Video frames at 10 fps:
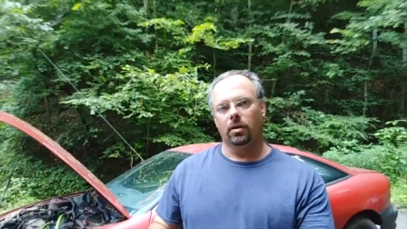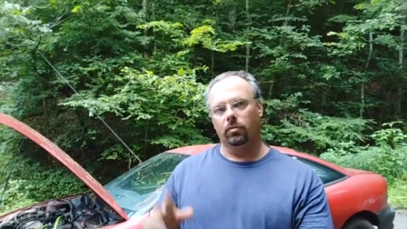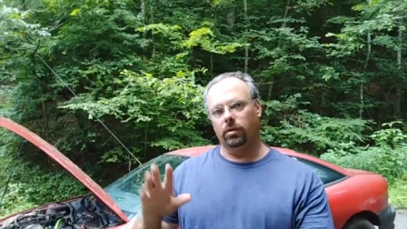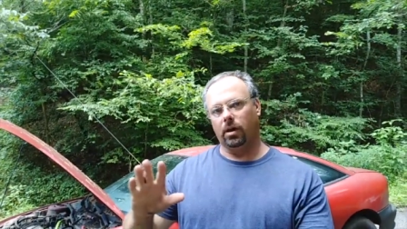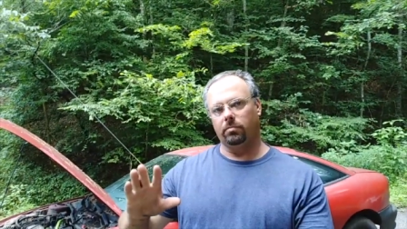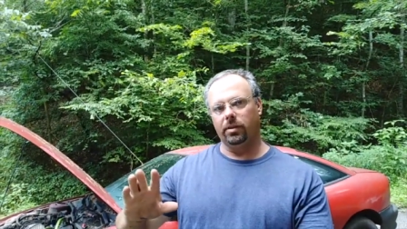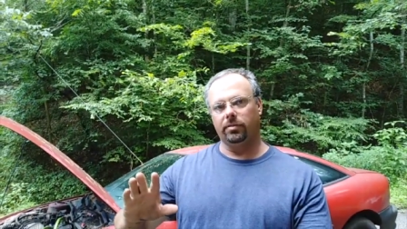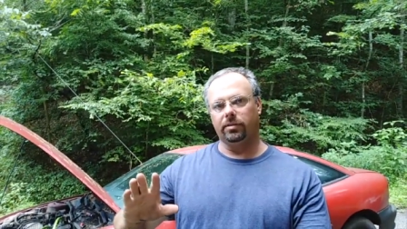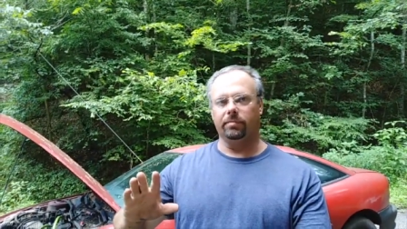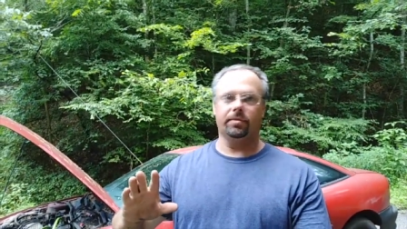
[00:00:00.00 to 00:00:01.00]
would not be
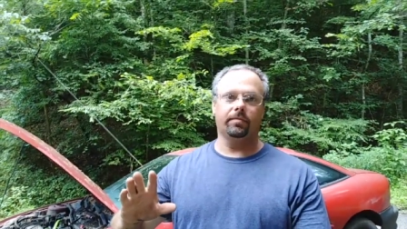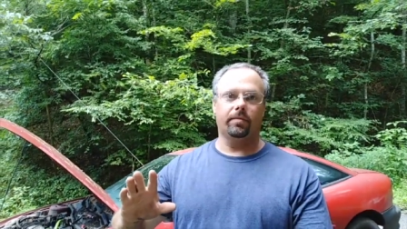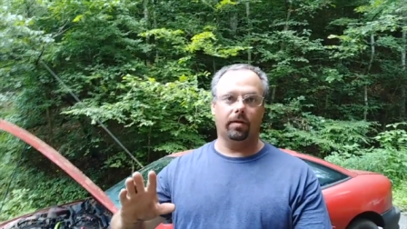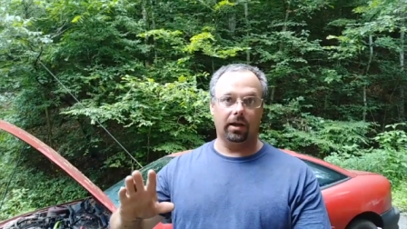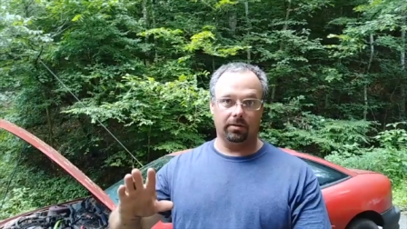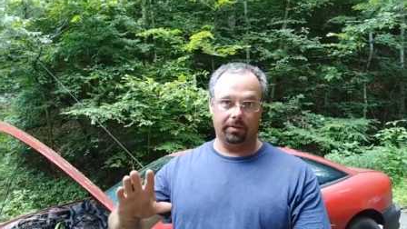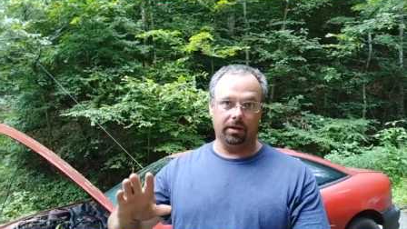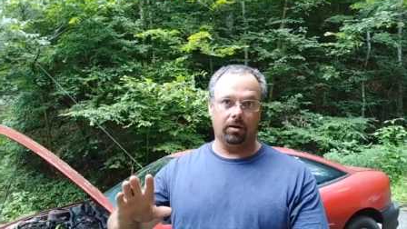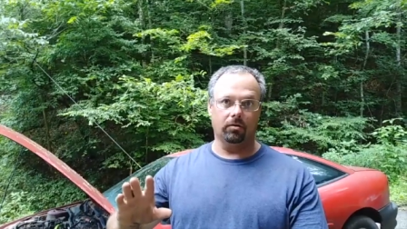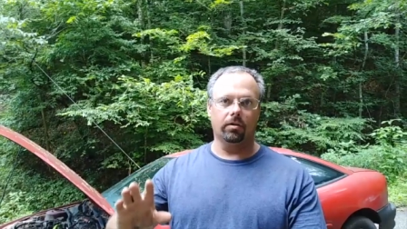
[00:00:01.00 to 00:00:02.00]
something for like a big
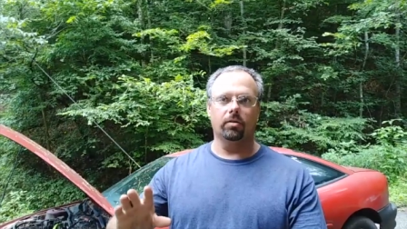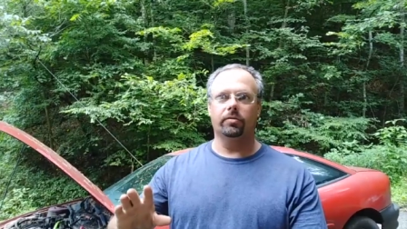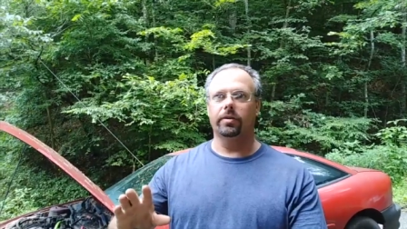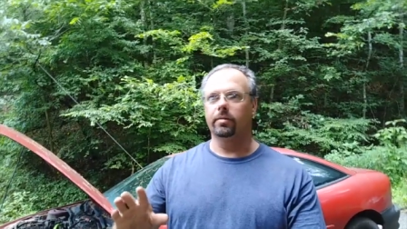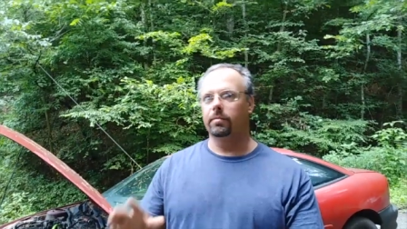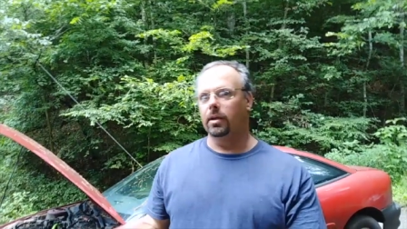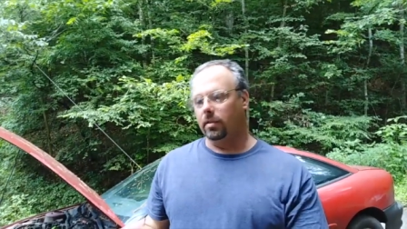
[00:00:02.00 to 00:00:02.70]
long road trip.